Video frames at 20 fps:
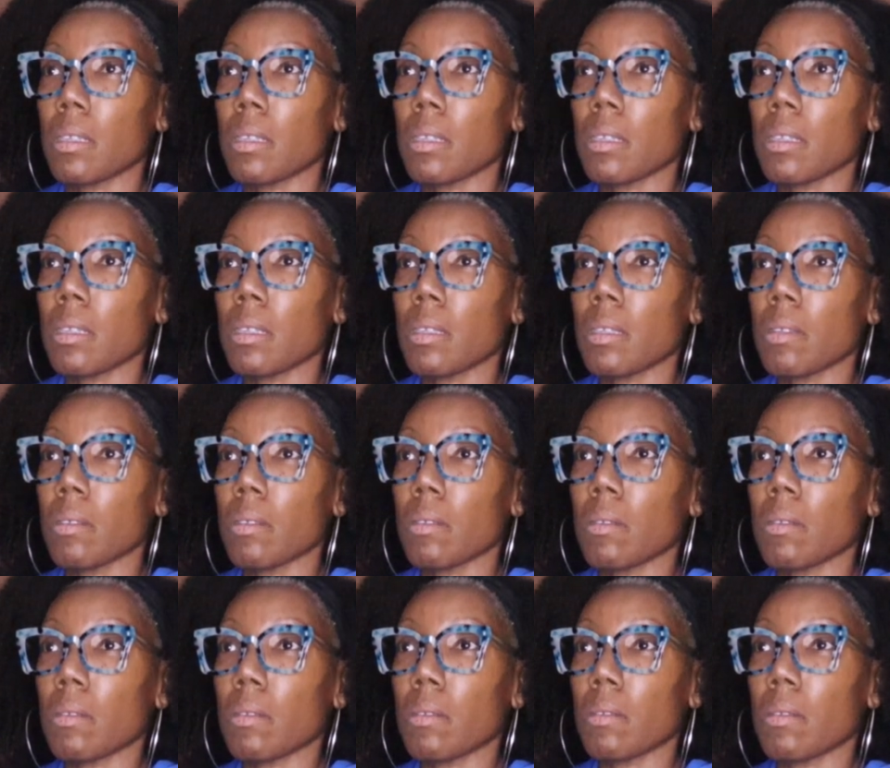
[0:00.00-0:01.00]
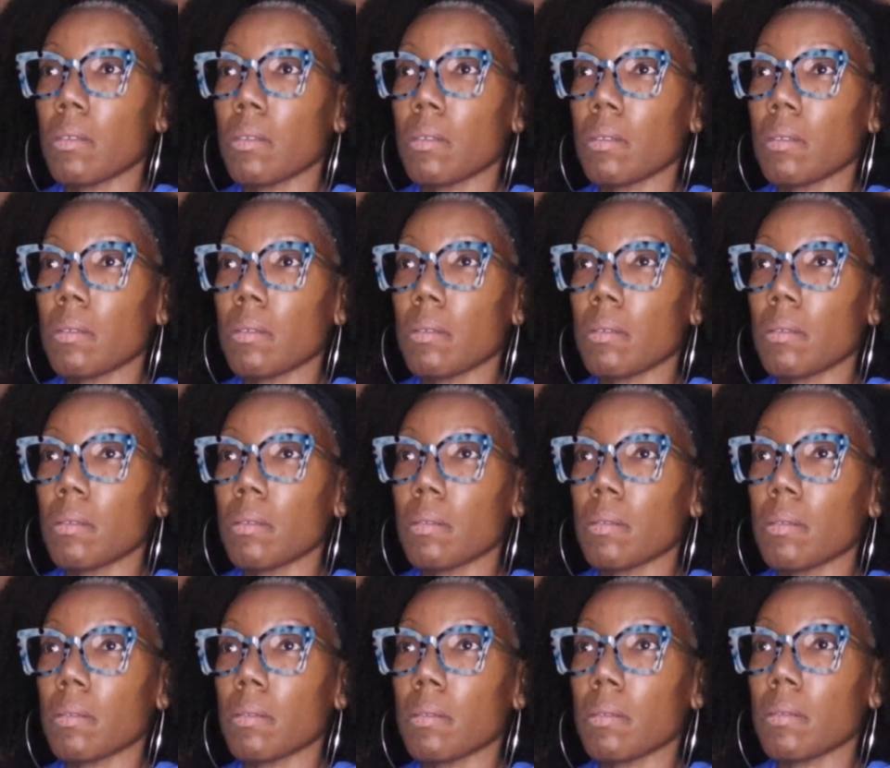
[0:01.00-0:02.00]
one that could endanger my son
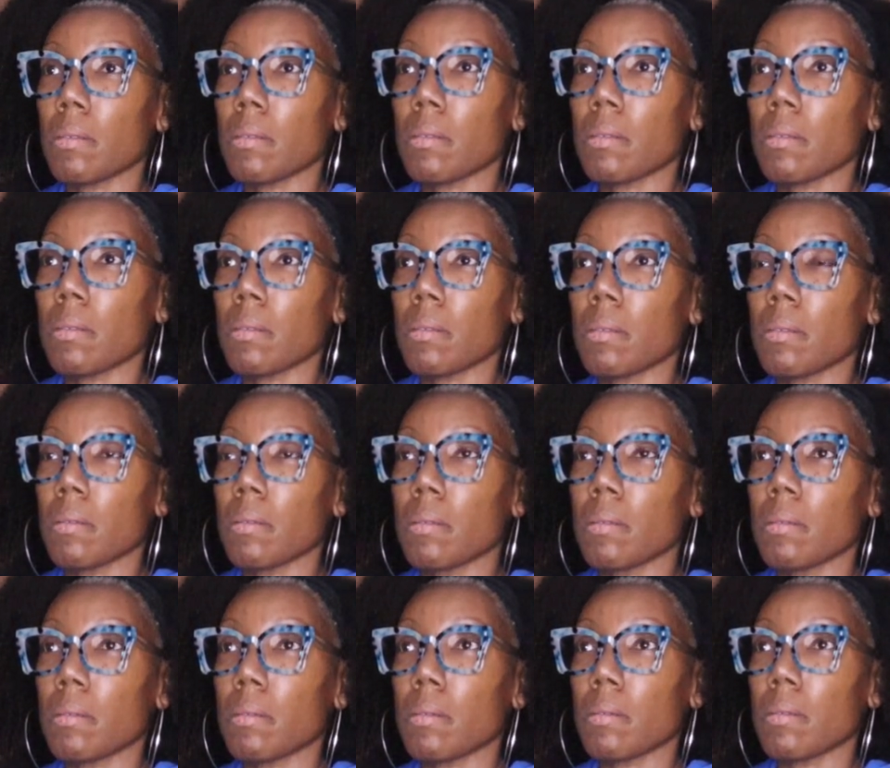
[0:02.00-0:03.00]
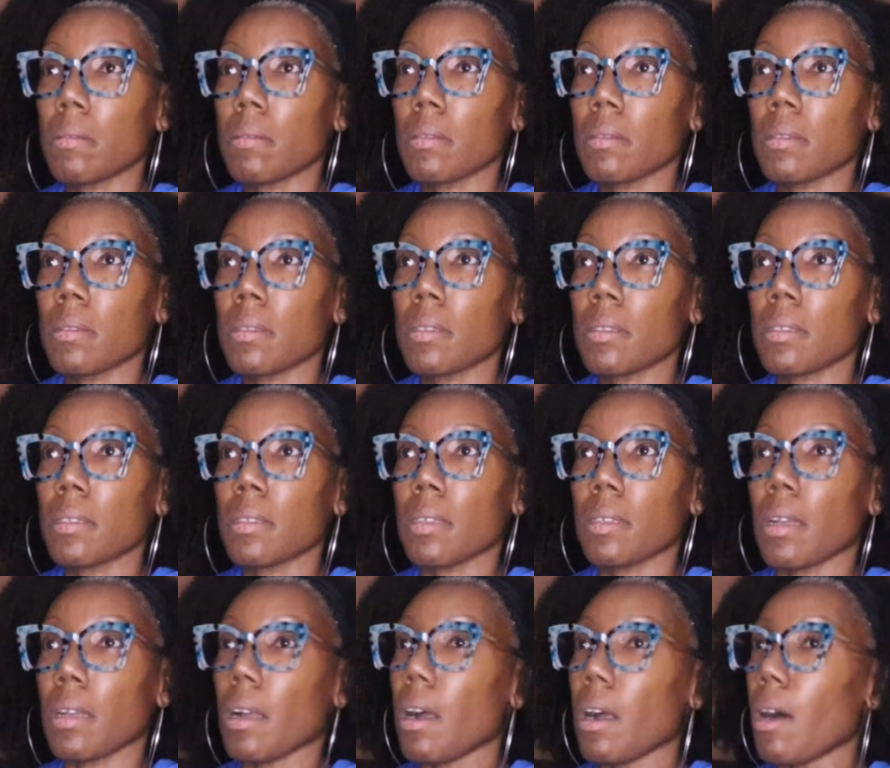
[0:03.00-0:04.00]
when the time comes.
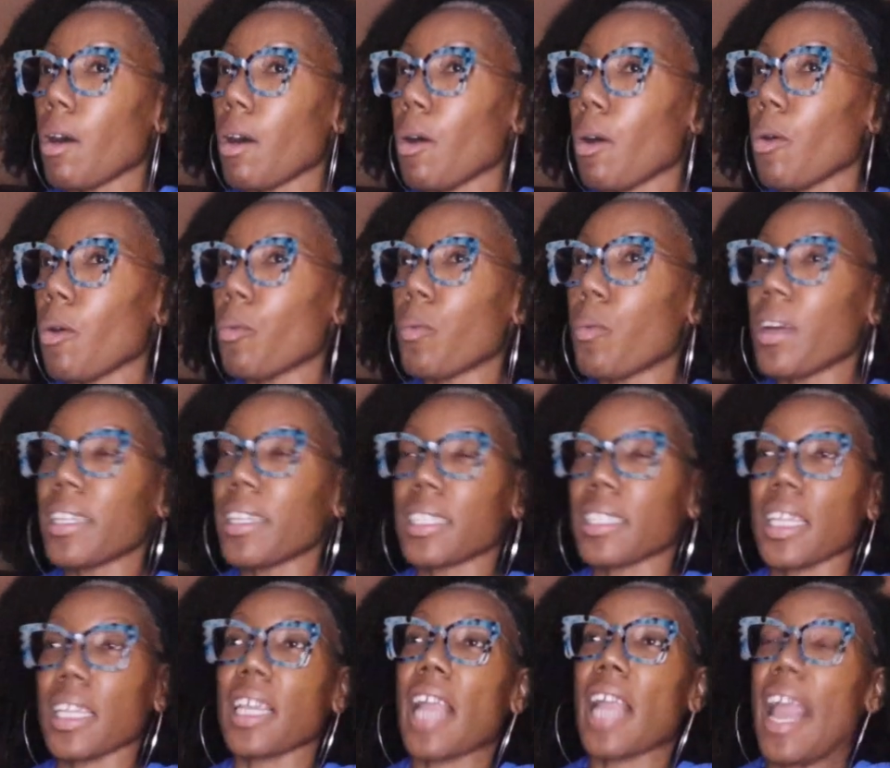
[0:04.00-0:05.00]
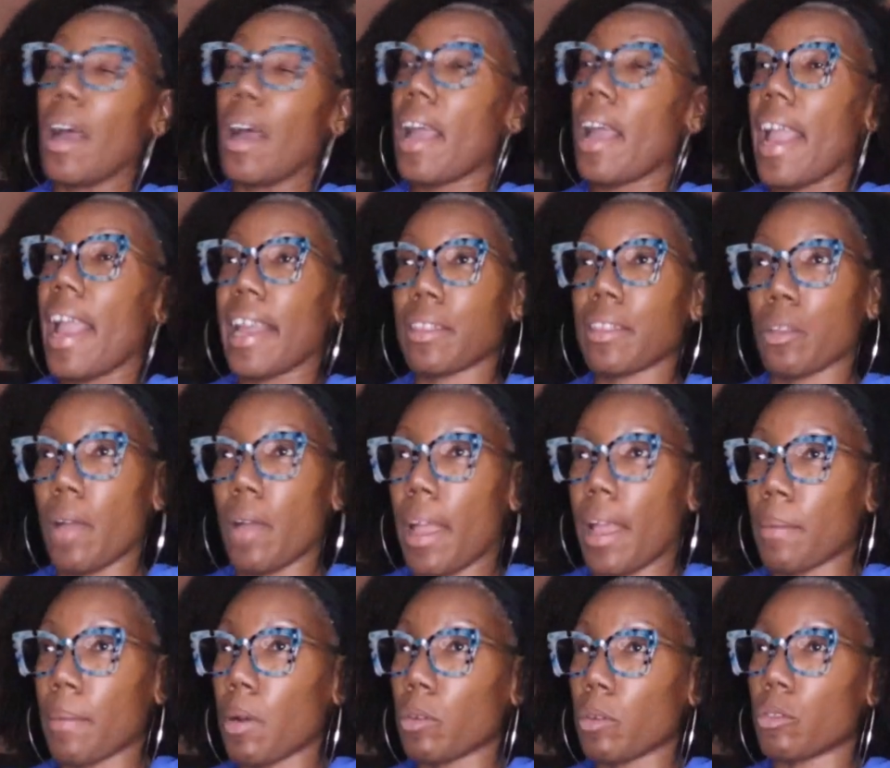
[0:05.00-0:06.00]
Uh oh, what is he?
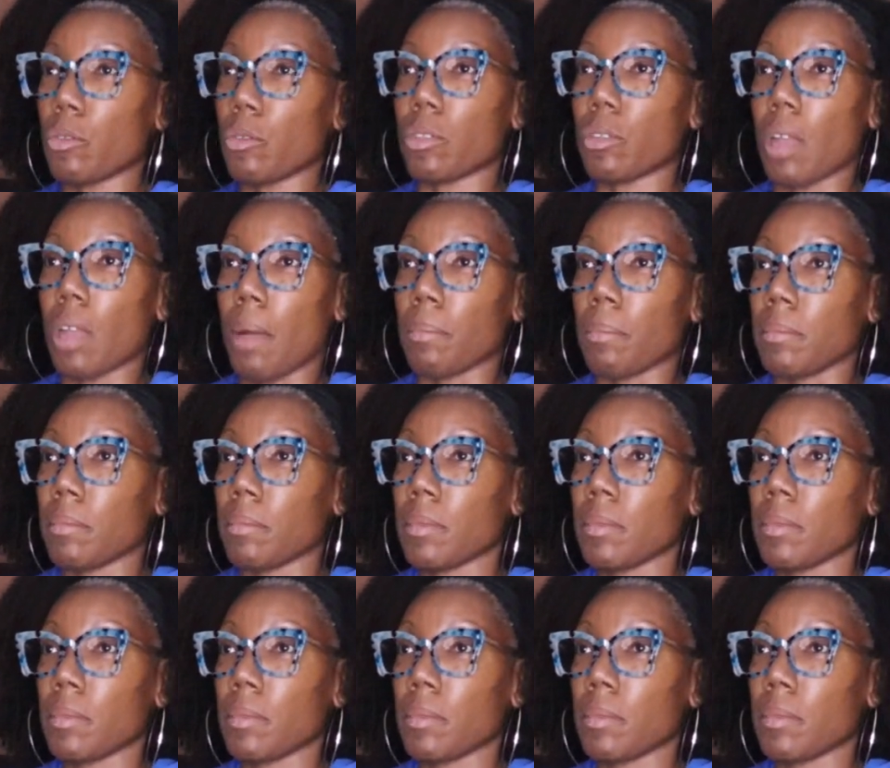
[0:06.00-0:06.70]
Aethelham gonna do something?